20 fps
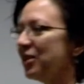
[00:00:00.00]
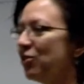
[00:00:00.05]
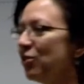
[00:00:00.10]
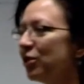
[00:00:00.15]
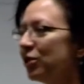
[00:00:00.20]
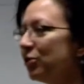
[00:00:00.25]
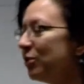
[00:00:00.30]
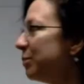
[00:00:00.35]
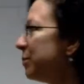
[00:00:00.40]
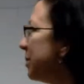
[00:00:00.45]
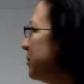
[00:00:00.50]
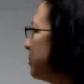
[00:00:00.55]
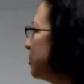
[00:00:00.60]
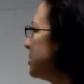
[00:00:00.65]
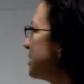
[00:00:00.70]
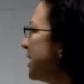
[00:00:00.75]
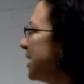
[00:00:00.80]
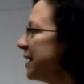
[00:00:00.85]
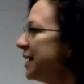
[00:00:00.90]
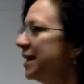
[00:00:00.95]
You learned what people
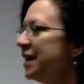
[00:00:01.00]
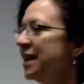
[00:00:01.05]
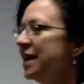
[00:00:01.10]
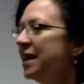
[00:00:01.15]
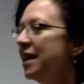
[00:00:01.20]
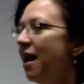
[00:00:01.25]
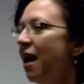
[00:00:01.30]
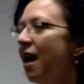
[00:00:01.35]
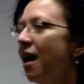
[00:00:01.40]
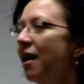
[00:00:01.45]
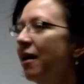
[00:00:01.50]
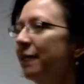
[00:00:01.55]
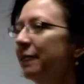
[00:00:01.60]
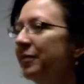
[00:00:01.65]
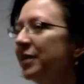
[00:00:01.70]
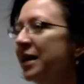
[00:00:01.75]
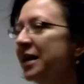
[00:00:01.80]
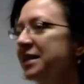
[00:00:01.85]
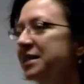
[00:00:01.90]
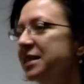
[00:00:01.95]
did.
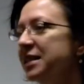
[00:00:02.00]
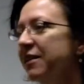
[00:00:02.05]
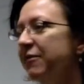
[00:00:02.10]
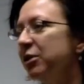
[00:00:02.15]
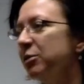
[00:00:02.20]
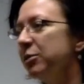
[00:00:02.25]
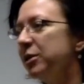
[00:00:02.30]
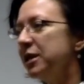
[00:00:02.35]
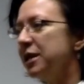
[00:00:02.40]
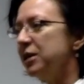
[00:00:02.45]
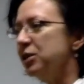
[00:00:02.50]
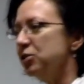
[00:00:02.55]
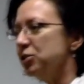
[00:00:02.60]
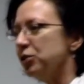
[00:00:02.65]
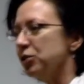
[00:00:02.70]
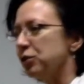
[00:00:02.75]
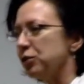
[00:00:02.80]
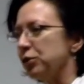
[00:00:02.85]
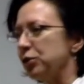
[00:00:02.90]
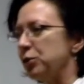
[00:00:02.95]
Did everybody in
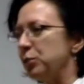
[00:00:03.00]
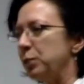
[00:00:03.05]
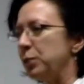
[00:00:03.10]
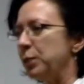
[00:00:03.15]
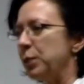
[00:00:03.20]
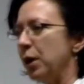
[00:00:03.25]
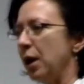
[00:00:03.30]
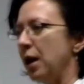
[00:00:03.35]
your group?